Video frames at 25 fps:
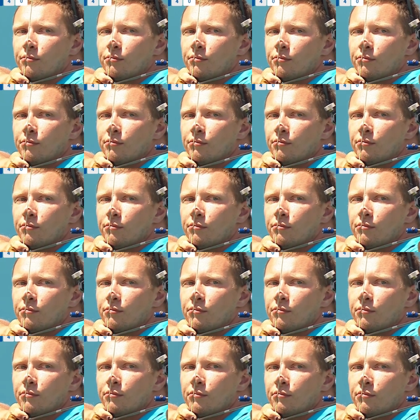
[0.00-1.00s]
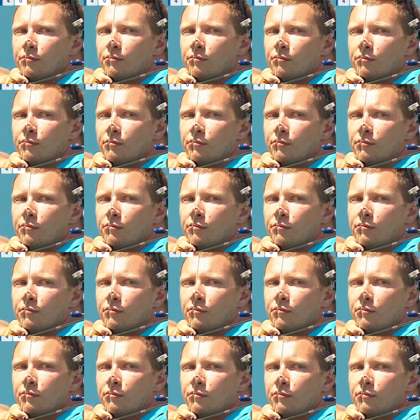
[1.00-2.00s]

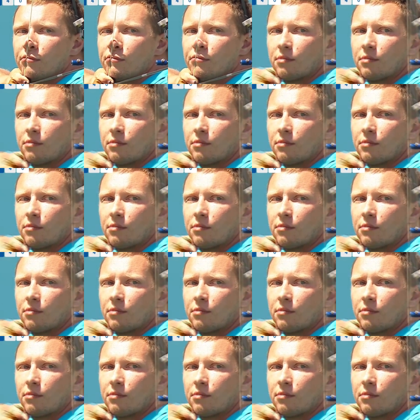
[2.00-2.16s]
[no speech]